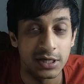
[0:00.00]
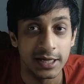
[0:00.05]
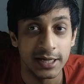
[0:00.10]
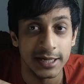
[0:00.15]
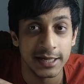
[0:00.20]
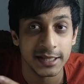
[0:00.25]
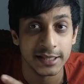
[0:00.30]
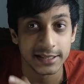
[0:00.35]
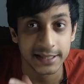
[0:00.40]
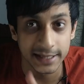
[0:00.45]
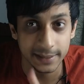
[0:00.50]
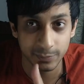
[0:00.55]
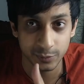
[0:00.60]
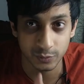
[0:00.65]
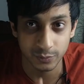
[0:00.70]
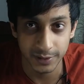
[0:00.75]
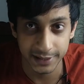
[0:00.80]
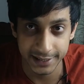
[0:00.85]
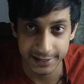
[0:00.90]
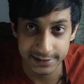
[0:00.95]
provide
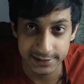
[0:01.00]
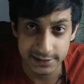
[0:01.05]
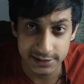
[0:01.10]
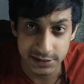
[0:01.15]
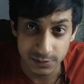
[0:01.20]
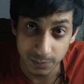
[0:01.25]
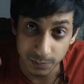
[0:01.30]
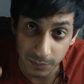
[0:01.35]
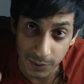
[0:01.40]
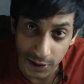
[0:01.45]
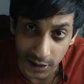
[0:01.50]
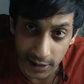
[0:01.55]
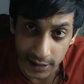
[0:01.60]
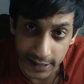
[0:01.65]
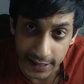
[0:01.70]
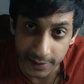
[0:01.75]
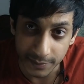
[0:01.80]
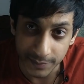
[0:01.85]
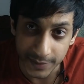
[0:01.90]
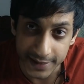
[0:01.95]
this per click
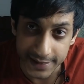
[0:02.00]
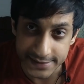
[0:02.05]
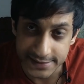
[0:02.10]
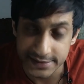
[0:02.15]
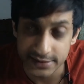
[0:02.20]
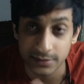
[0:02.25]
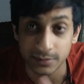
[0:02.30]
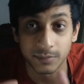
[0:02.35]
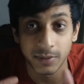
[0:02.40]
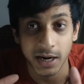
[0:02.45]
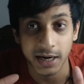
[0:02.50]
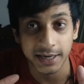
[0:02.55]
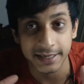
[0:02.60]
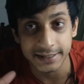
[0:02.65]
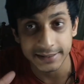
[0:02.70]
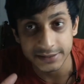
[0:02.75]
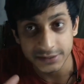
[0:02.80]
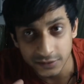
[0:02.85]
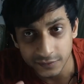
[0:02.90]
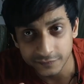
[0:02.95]
based marketing service.
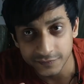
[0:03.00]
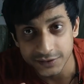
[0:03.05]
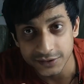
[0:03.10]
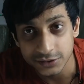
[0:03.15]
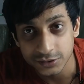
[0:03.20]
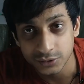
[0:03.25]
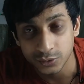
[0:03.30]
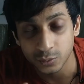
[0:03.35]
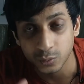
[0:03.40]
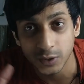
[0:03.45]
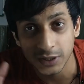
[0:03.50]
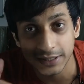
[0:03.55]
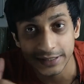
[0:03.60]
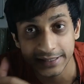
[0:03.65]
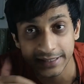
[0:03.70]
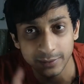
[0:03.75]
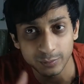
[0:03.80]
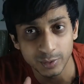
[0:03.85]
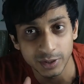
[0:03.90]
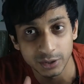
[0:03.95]
So what they will do,
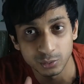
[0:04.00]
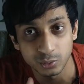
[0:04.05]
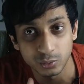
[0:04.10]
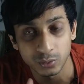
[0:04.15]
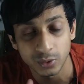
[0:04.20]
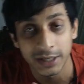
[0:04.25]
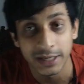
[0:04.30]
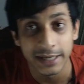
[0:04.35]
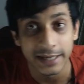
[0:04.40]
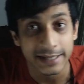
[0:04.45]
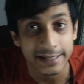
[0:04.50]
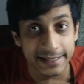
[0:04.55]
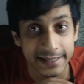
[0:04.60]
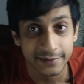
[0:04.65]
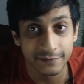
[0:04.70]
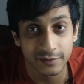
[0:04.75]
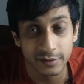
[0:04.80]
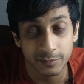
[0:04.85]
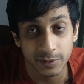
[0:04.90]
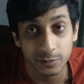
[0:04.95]
they will
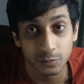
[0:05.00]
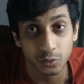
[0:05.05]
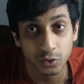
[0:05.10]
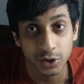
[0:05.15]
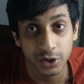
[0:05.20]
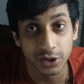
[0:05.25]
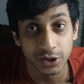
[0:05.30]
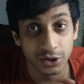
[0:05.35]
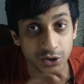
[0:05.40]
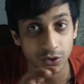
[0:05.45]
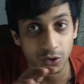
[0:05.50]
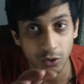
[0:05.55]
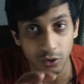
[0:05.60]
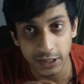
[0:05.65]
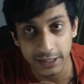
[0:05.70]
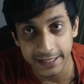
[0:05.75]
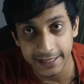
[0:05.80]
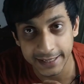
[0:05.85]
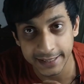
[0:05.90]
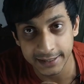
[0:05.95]
promote your link
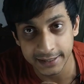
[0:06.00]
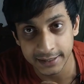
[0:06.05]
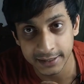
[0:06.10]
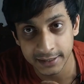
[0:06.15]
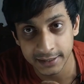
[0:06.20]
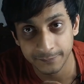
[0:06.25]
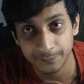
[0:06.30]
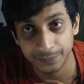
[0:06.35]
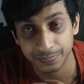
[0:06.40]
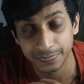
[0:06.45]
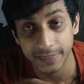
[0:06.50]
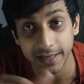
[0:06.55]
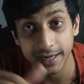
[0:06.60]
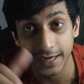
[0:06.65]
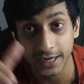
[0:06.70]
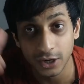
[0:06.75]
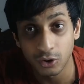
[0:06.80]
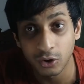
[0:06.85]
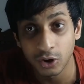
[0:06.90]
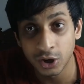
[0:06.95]

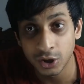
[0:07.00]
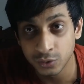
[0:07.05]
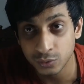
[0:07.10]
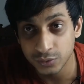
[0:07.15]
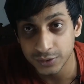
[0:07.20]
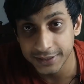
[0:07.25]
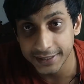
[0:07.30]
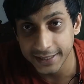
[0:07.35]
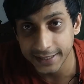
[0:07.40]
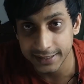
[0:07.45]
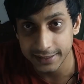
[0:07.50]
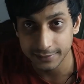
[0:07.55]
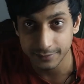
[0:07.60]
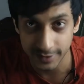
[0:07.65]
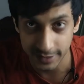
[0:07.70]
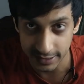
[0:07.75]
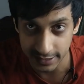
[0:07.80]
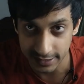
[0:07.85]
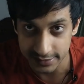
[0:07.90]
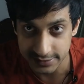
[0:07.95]
onto their email list
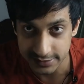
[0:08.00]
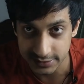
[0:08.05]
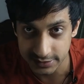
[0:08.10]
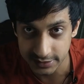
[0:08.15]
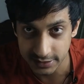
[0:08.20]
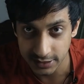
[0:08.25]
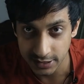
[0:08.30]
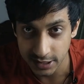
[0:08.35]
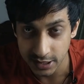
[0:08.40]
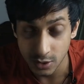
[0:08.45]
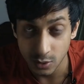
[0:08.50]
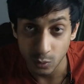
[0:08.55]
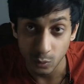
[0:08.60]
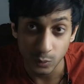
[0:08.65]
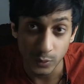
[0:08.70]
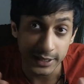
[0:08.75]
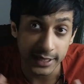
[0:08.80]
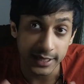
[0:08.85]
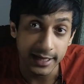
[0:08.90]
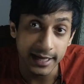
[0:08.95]
with a
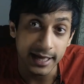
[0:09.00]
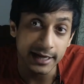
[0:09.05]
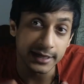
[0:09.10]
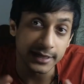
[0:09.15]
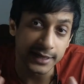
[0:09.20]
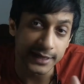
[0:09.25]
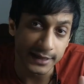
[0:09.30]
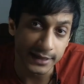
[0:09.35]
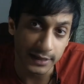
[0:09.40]
guaranteed clicks.